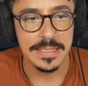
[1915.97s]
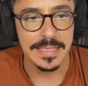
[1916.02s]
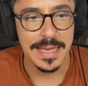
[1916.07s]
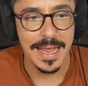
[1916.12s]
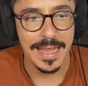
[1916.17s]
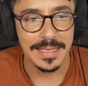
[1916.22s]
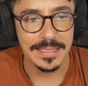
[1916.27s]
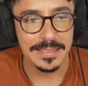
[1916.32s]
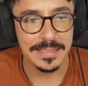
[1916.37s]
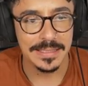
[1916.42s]

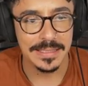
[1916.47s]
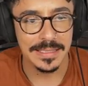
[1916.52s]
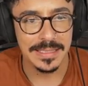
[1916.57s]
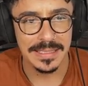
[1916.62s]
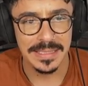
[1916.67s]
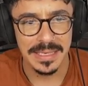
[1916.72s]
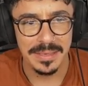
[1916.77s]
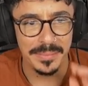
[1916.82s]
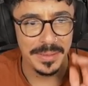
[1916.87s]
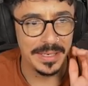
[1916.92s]
desk.
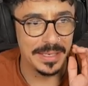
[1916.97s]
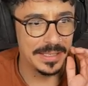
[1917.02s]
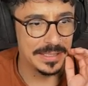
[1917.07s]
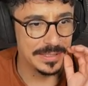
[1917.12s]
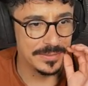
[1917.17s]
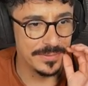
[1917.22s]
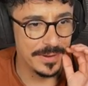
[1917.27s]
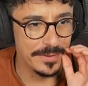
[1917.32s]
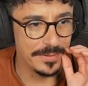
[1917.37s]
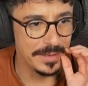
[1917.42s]
I mean,
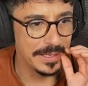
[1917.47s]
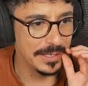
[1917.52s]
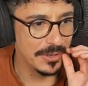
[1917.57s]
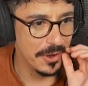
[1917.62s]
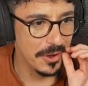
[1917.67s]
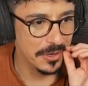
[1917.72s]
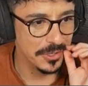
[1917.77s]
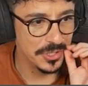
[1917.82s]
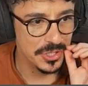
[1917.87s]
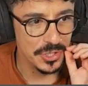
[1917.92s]
it's very
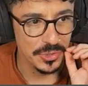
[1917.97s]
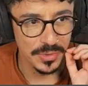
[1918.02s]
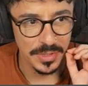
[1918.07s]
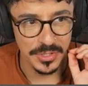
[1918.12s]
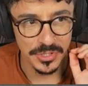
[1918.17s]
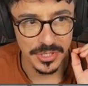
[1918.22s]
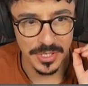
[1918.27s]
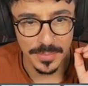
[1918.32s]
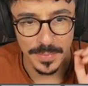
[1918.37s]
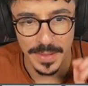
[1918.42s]

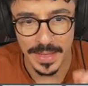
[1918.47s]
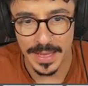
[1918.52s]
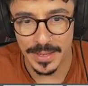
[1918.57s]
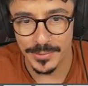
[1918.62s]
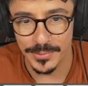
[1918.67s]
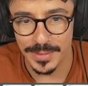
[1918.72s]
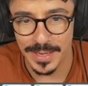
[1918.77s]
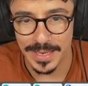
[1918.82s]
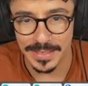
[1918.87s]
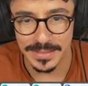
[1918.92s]
cartoonish and a bit
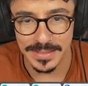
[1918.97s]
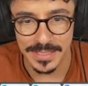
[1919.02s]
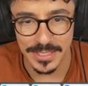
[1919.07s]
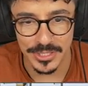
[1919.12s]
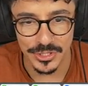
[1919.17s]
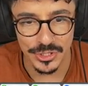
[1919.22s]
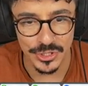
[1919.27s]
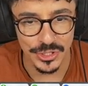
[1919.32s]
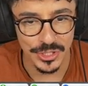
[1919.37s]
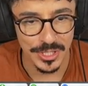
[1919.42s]

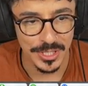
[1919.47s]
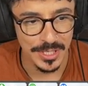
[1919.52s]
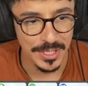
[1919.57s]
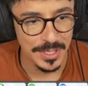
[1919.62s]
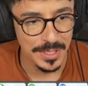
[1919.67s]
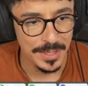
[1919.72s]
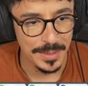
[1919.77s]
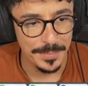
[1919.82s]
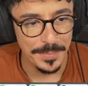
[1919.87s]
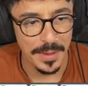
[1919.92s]
outlandish,
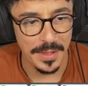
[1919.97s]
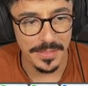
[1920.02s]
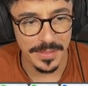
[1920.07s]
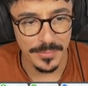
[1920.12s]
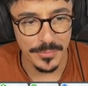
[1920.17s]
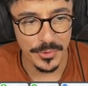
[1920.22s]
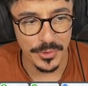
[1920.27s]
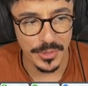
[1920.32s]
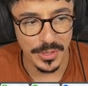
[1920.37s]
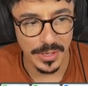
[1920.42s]
but I
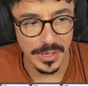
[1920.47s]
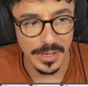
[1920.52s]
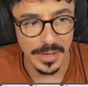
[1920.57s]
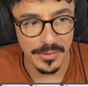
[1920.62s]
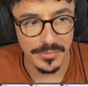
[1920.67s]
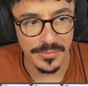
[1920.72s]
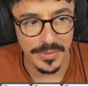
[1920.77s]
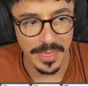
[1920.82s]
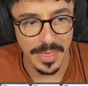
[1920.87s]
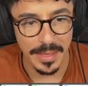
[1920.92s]
think we're going to
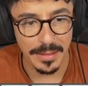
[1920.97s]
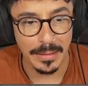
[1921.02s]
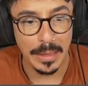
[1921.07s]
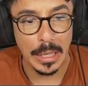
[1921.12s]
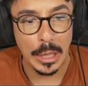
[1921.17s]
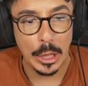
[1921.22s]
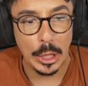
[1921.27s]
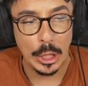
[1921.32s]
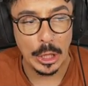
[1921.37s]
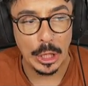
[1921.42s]
go for that.
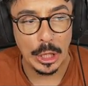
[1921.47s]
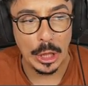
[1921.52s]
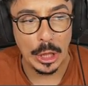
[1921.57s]
I